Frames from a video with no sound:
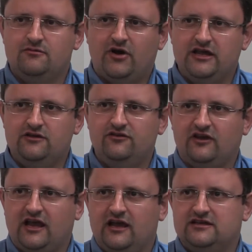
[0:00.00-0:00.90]
By
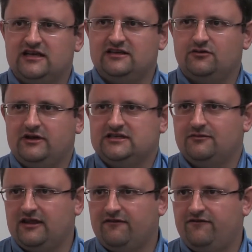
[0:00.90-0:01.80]
using it, it takes away
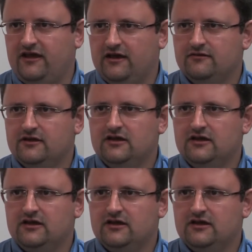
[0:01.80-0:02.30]
some of that fear,